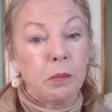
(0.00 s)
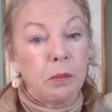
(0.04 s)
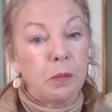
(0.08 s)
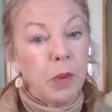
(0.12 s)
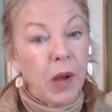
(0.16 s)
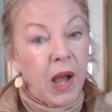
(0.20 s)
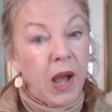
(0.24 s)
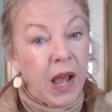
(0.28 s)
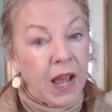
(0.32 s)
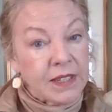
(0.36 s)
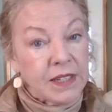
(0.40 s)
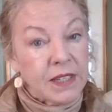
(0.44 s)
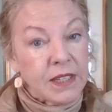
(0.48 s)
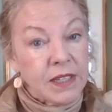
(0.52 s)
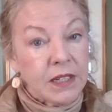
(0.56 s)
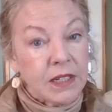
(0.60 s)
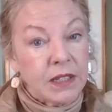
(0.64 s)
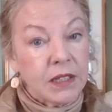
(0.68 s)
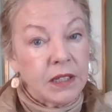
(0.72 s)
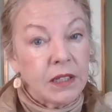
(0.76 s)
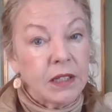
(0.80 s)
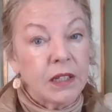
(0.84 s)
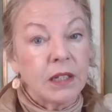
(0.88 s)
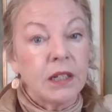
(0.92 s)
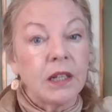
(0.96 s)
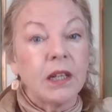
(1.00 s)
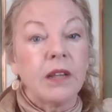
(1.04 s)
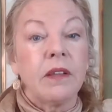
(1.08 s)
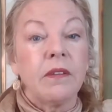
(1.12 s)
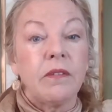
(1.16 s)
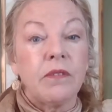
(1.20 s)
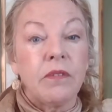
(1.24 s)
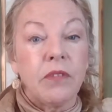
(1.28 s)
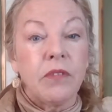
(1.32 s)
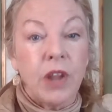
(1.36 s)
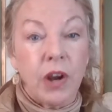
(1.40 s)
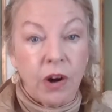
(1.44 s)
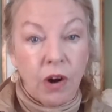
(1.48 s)
But
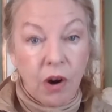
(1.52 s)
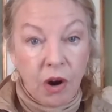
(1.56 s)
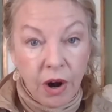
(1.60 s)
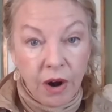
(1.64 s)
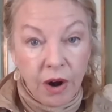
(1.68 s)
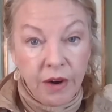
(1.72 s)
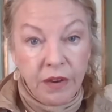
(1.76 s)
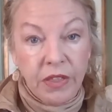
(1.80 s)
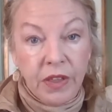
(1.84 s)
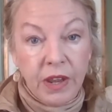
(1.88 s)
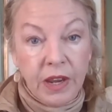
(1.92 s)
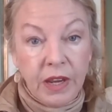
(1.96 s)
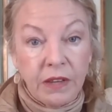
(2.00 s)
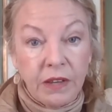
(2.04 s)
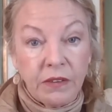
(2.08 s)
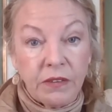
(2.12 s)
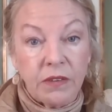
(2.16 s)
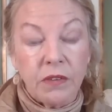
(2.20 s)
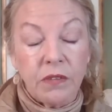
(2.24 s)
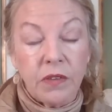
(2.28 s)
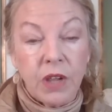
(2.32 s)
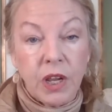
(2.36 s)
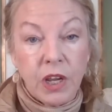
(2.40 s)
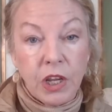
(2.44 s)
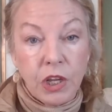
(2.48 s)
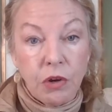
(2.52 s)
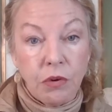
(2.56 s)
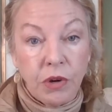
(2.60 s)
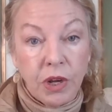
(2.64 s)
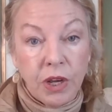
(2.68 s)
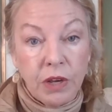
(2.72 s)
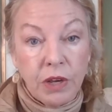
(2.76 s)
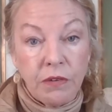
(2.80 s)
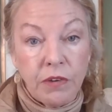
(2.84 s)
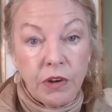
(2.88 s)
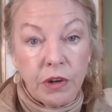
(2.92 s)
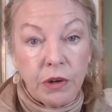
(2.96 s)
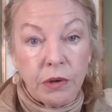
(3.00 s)
there are things that you
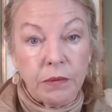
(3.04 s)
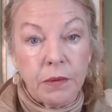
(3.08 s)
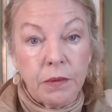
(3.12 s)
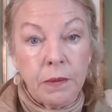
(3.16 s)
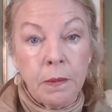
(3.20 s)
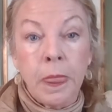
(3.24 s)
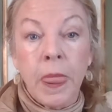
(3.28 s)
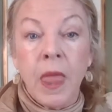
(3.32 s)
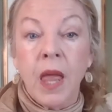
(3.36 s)
can do.